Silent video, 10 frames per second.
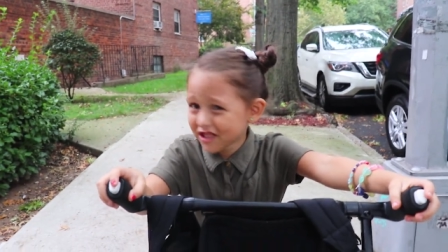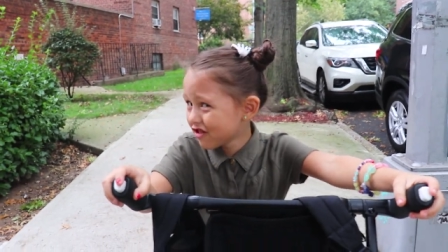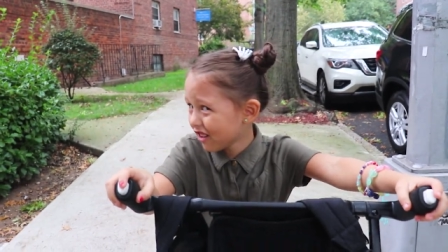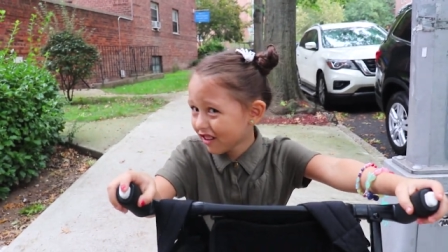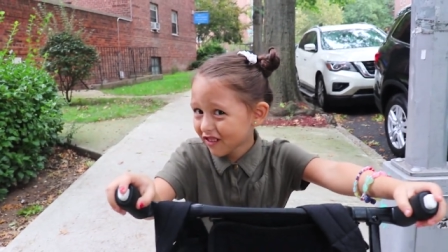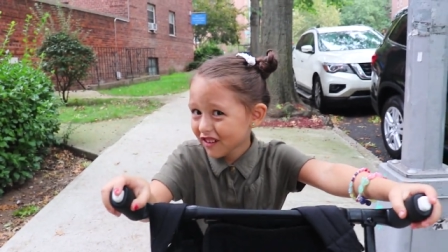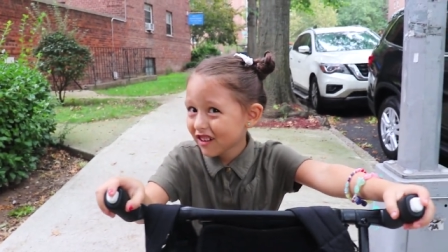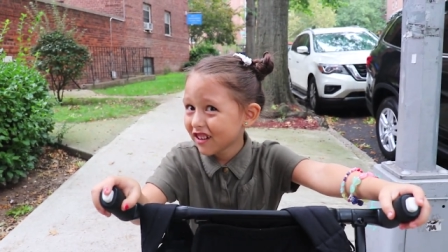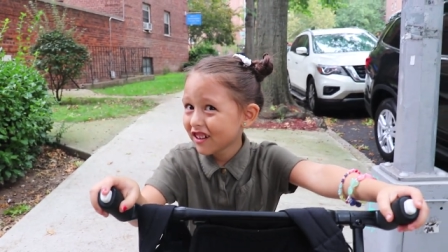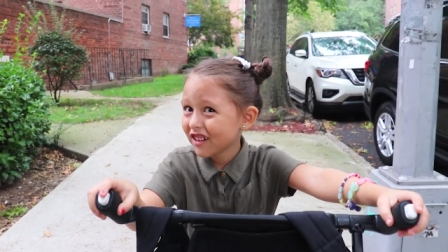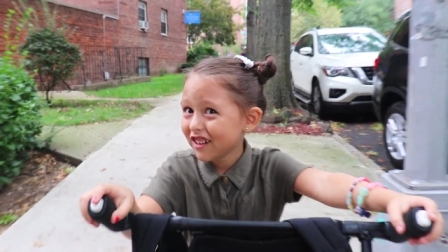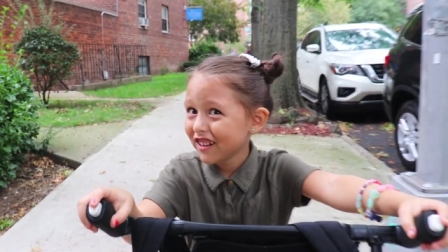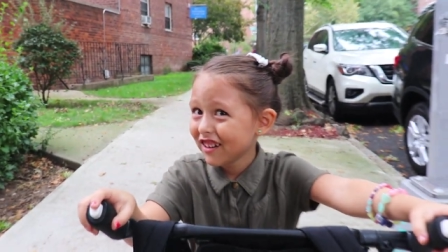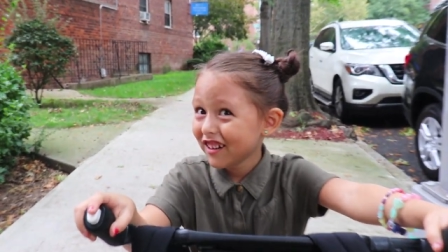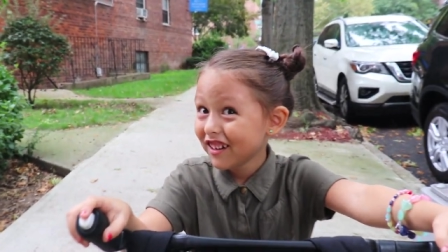intro? You know your
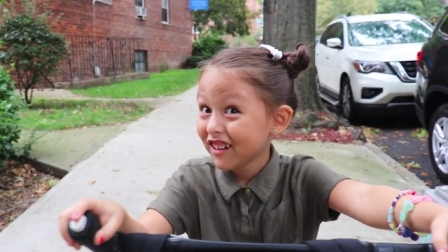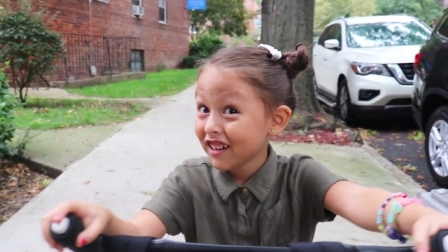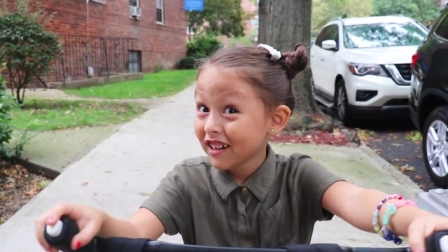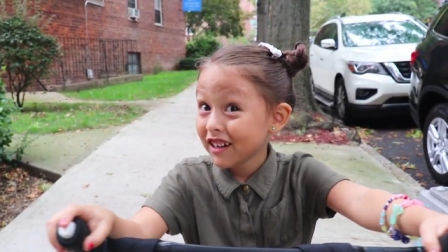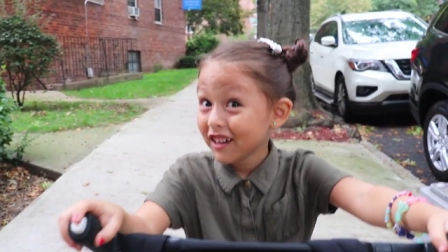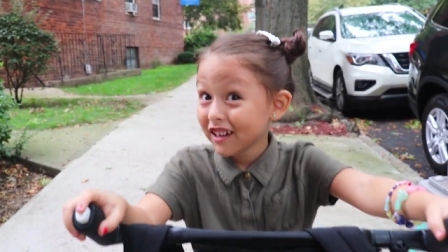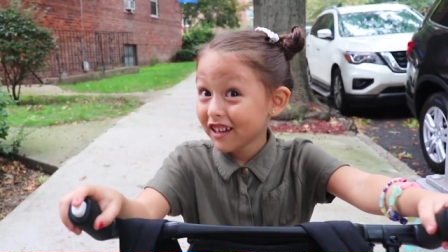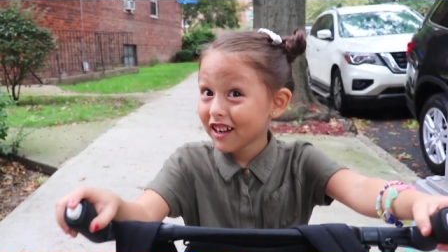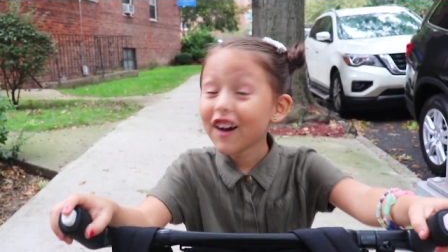hola mis amigos.